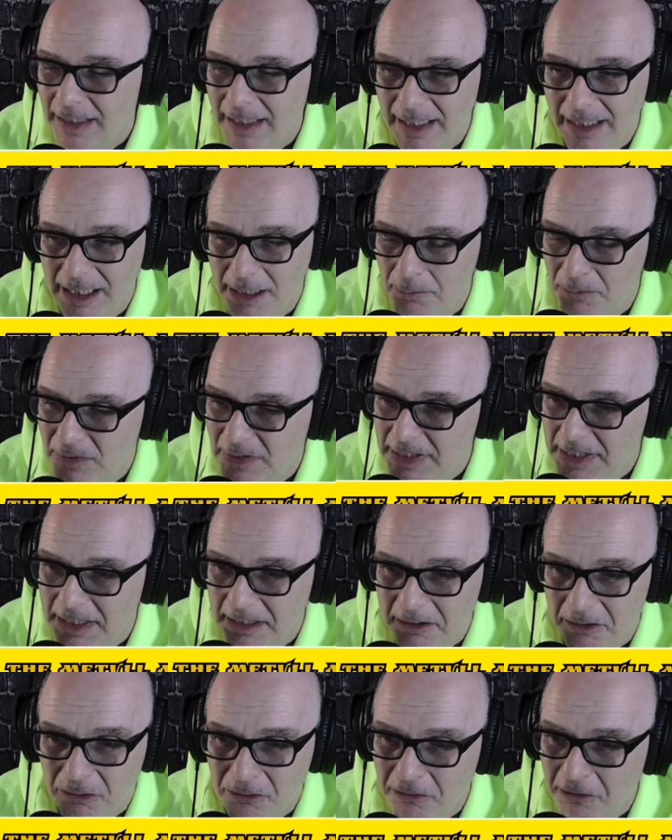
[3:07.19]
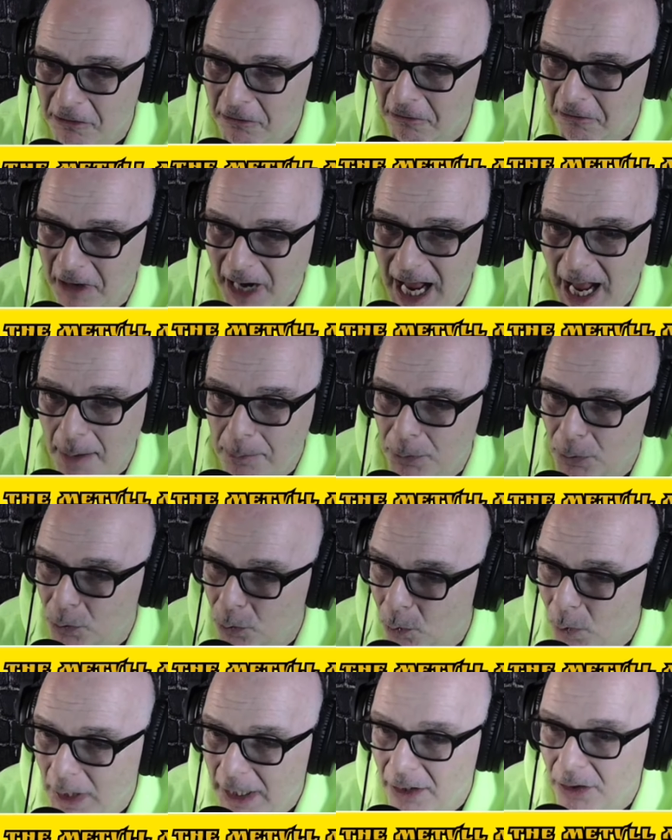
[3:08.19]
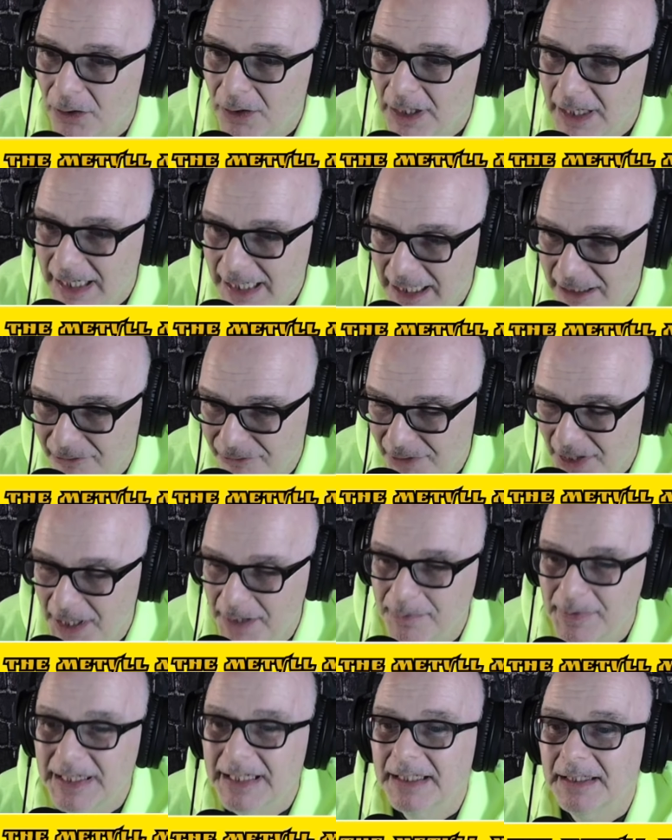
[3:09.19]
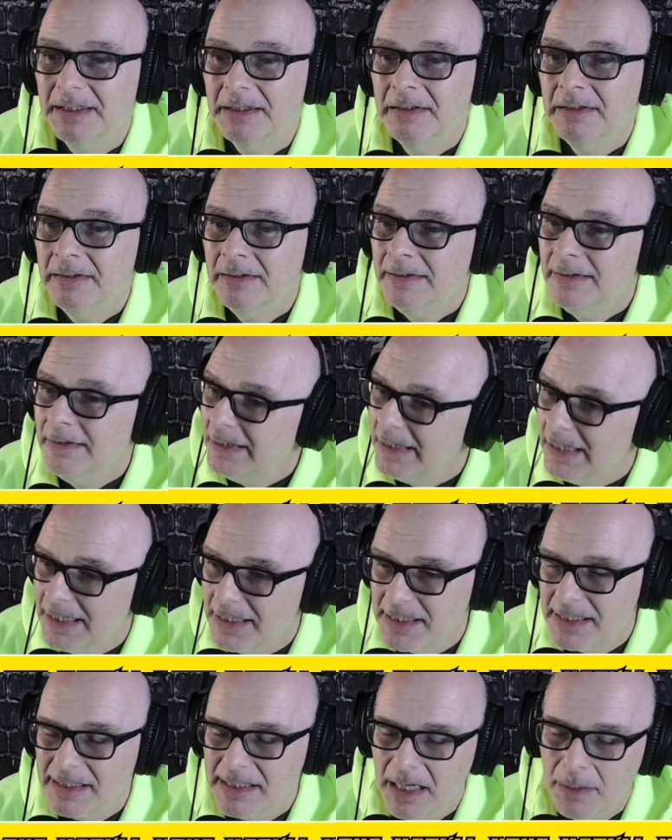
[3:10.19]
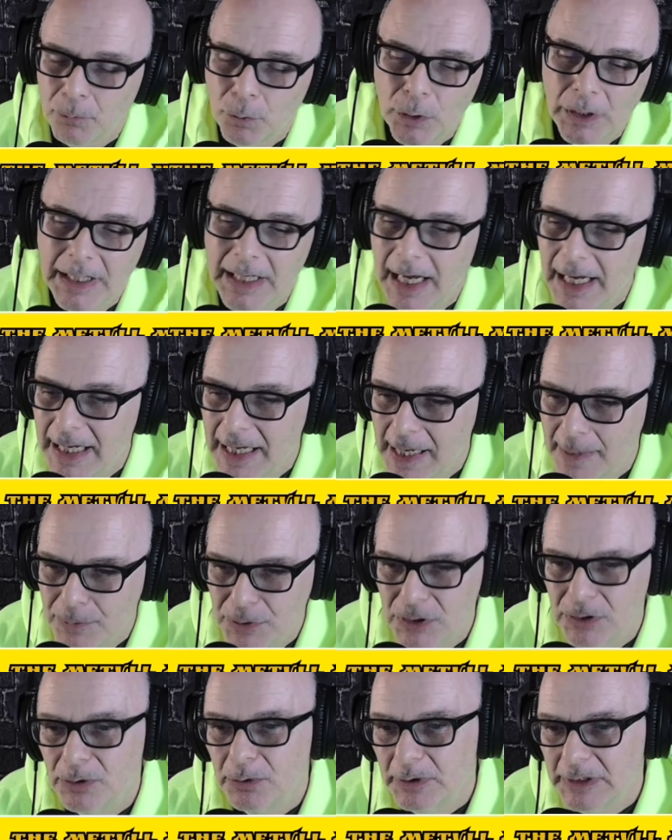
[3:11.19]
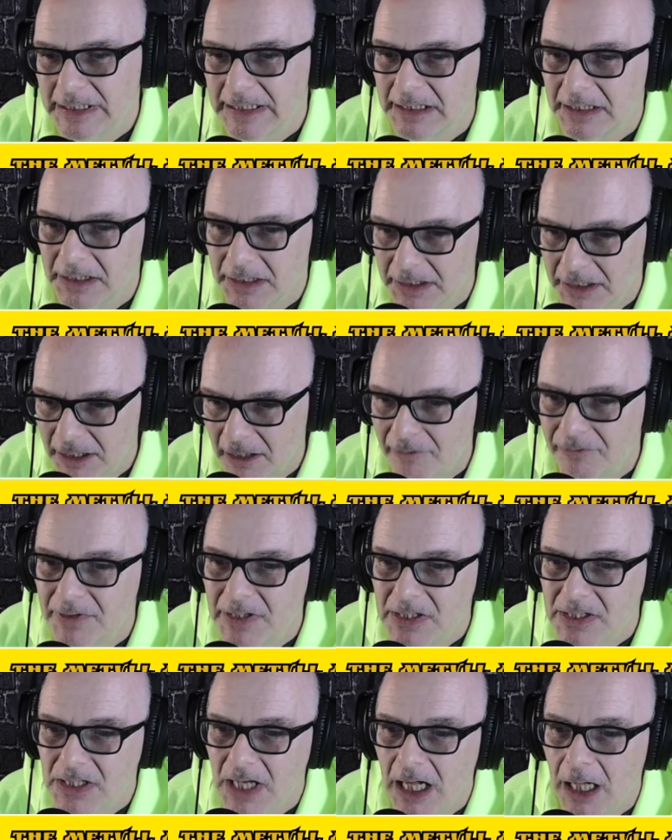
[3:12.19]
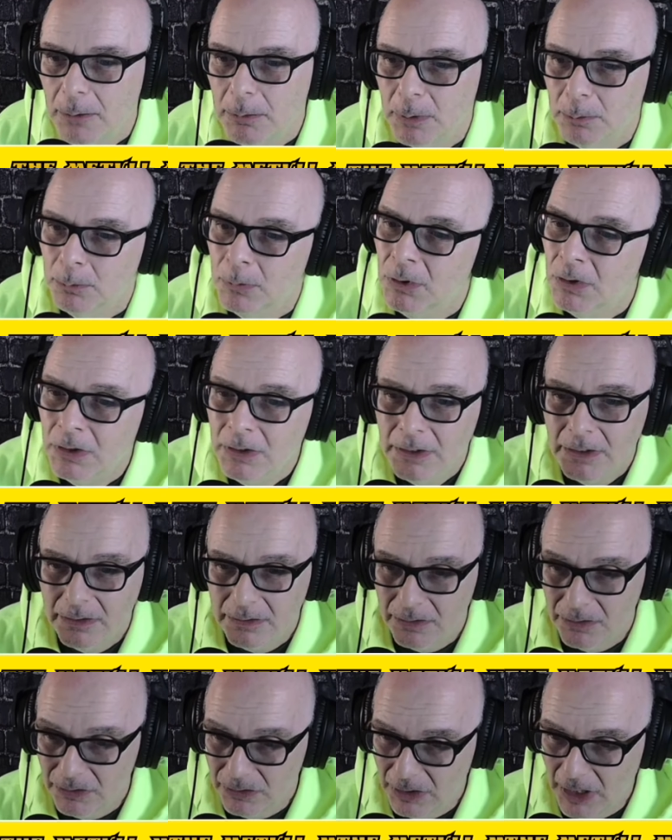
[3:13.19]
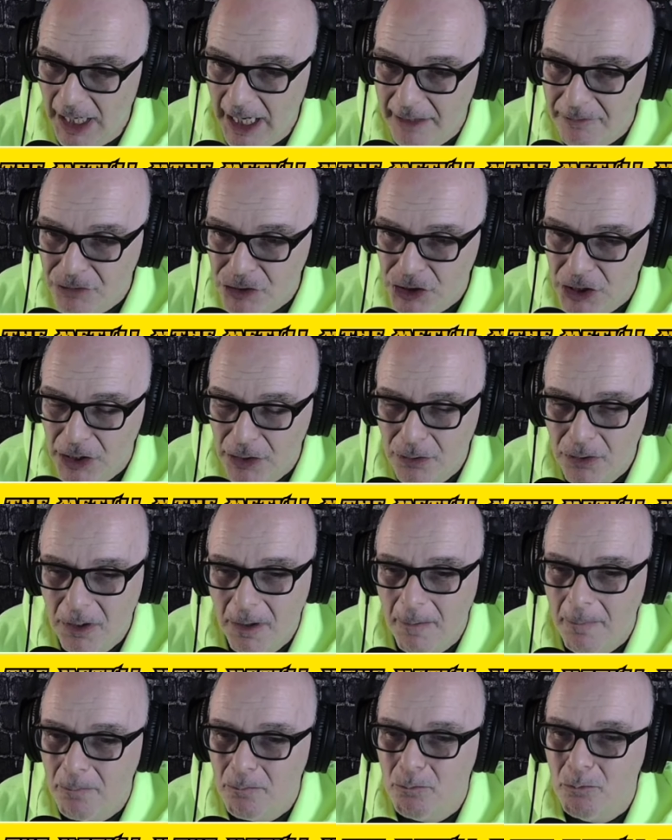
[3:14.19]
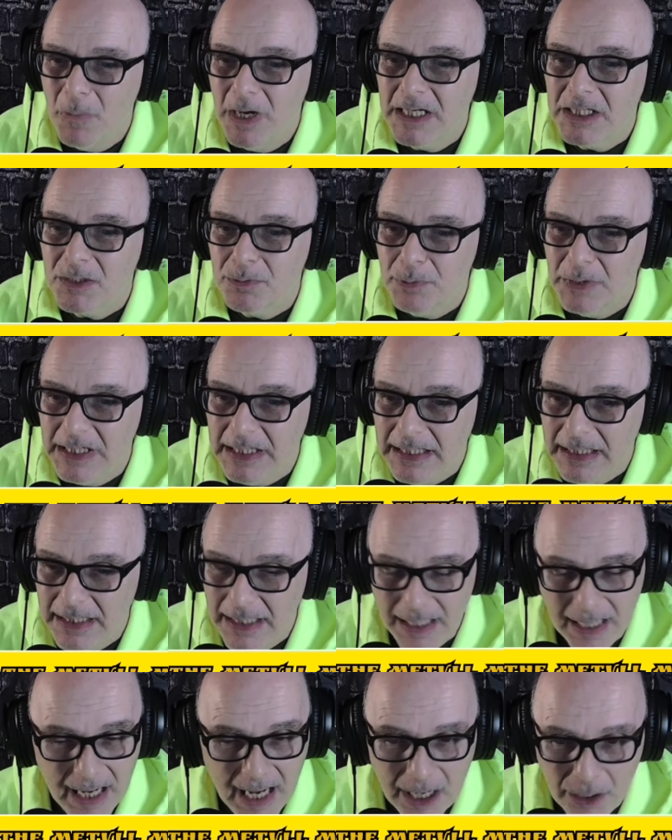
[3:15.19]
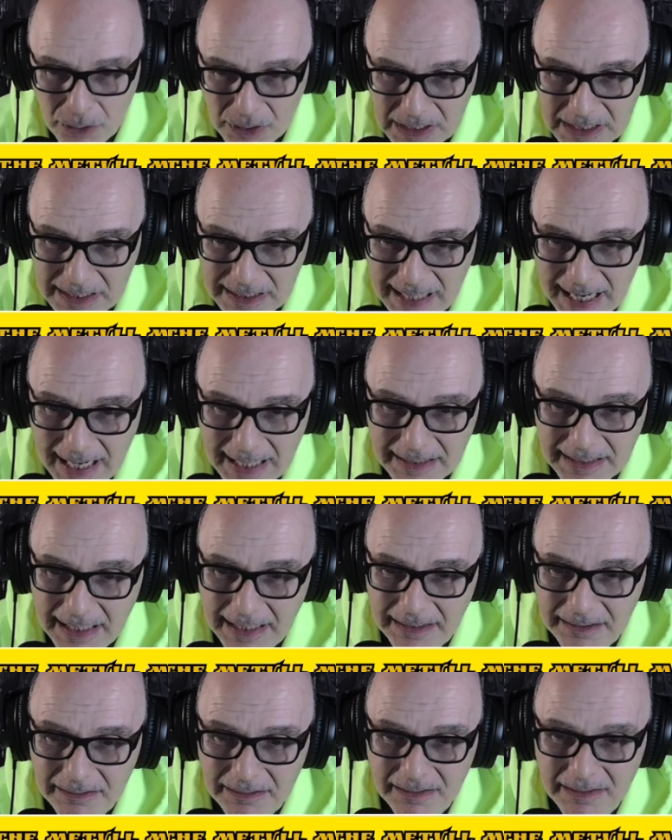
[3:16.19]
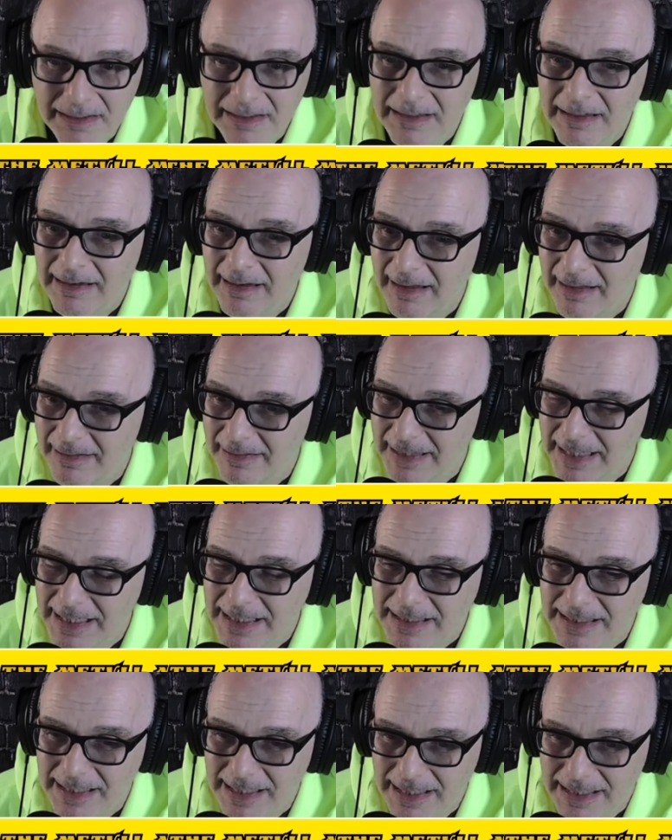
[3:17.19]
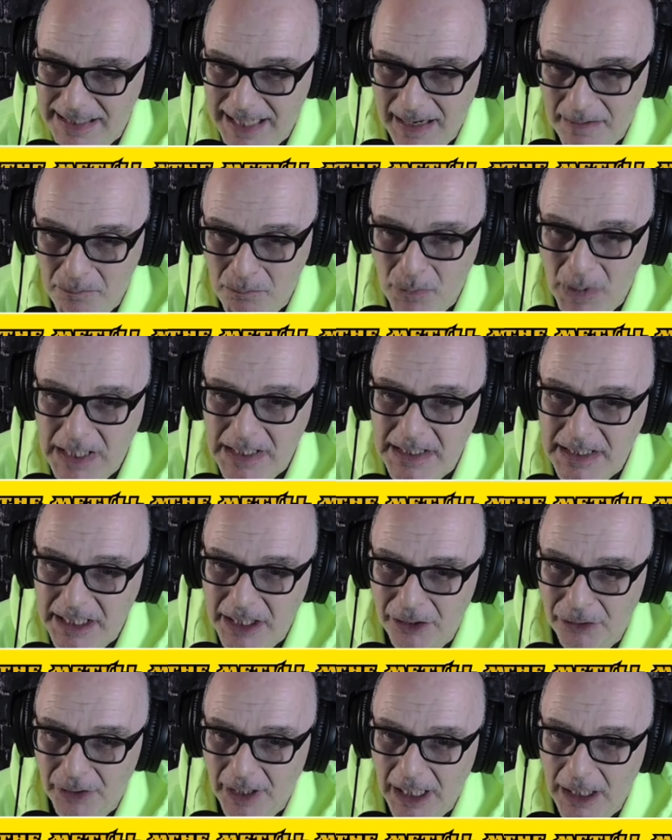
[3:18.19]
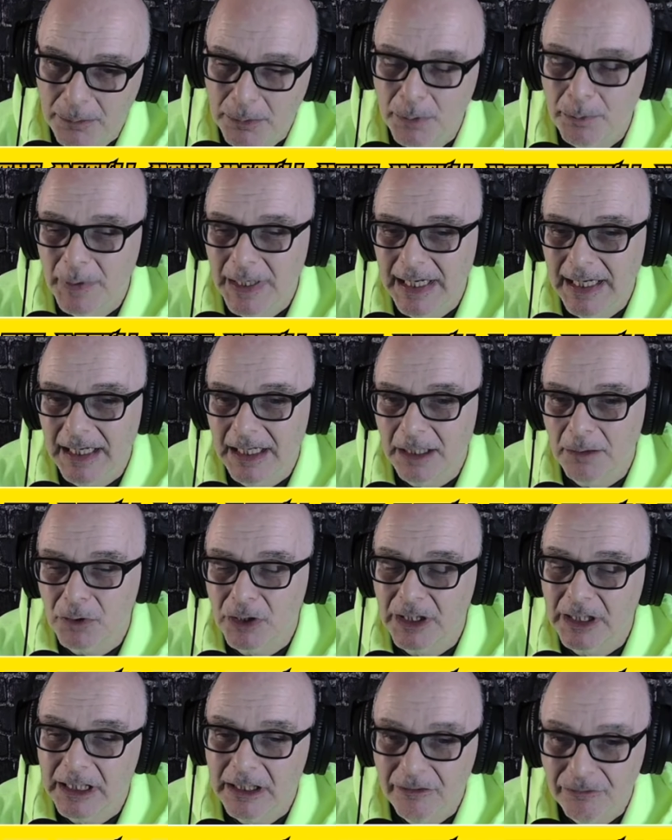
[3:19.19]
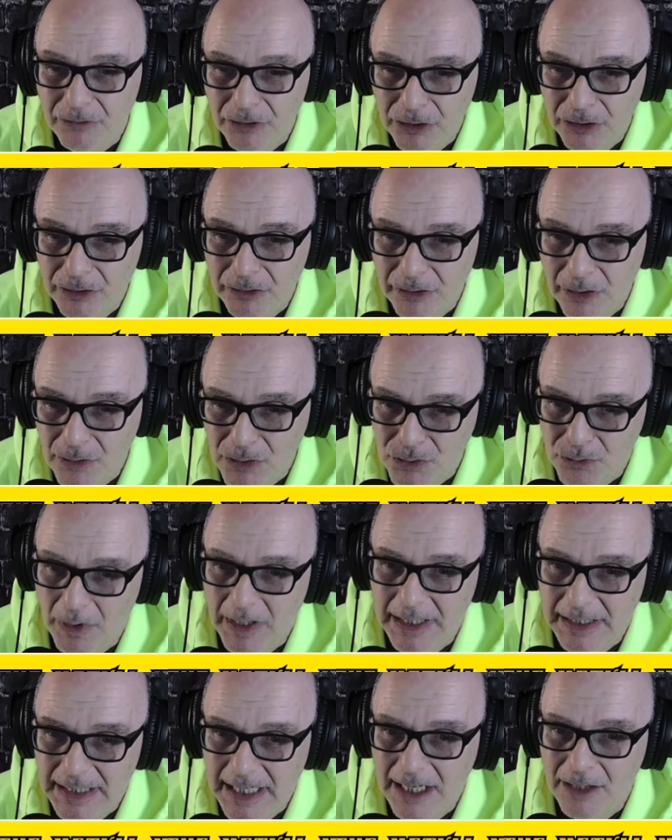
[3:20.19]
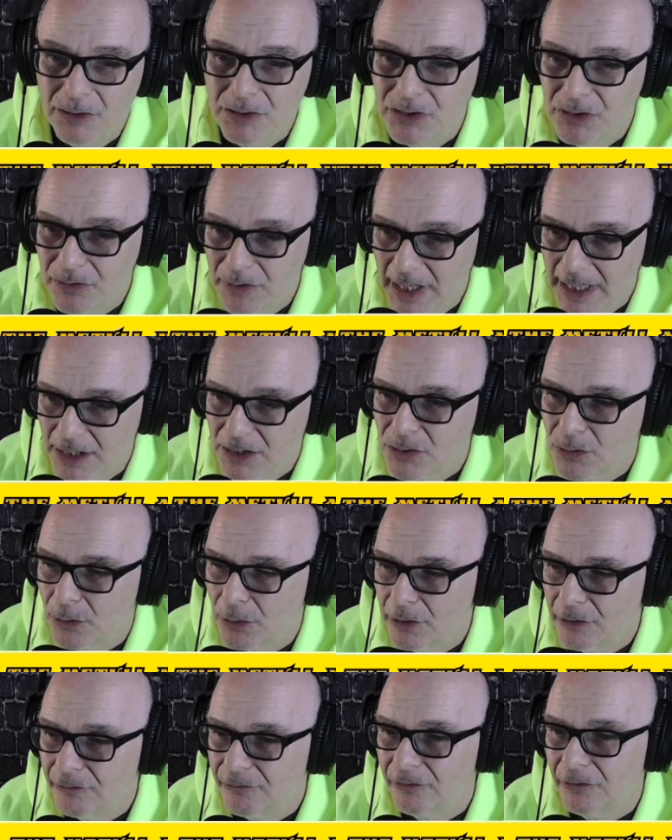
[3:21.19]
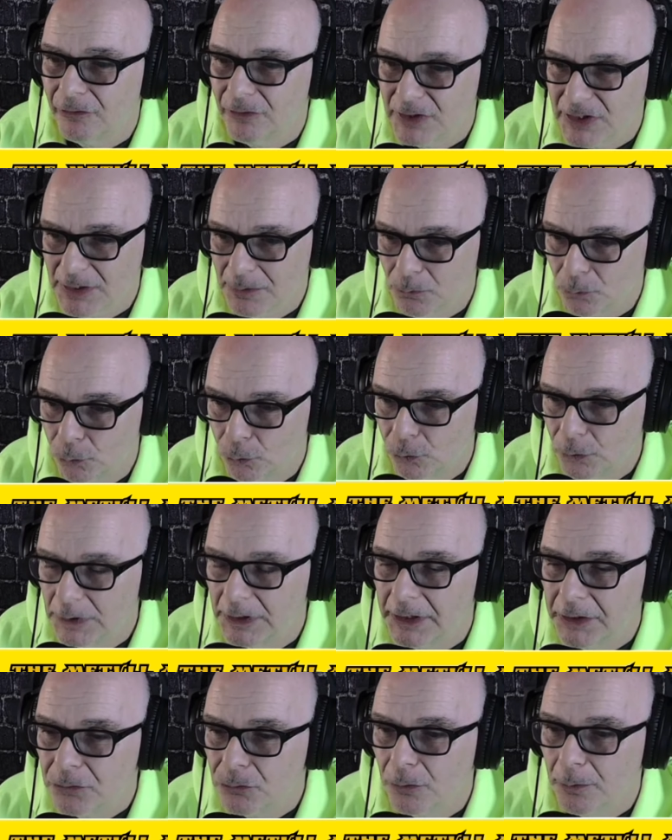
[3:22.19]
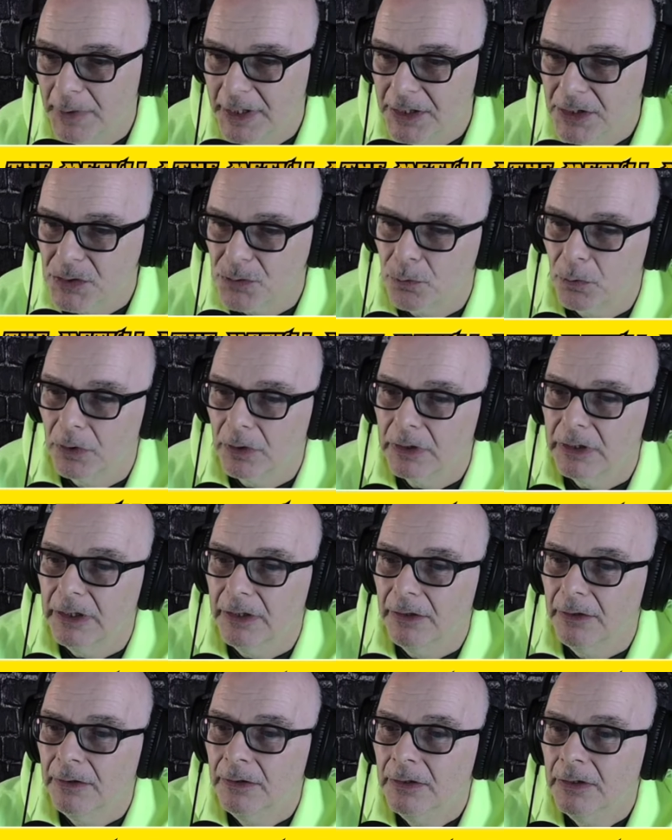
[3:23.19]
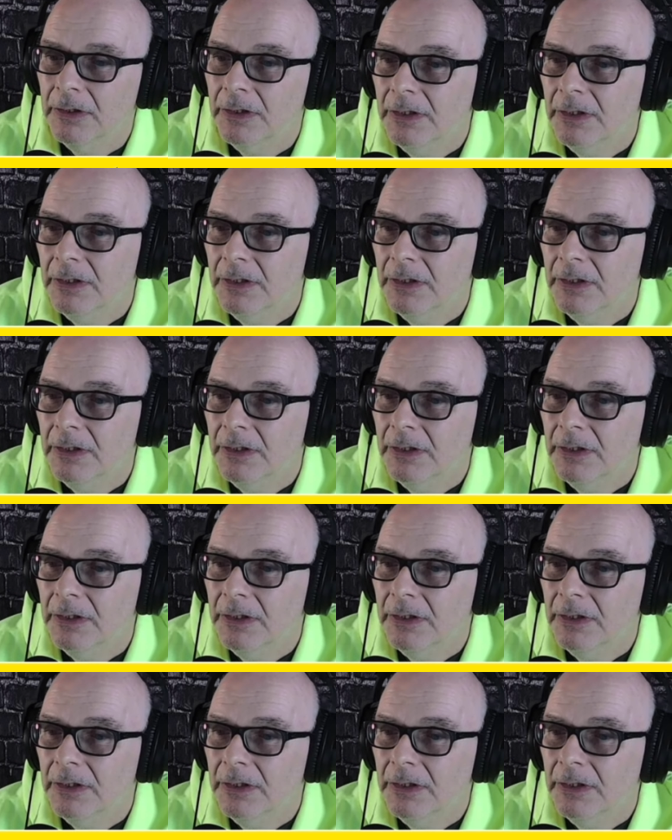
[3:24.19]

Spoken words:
And I'm thinking, crap, where have I been? In summary, I absolutely love this album. A live show must be outstanding. This is a must-hear album, and I'm going to give kudos right now to Exhorder for some really tremendous work here.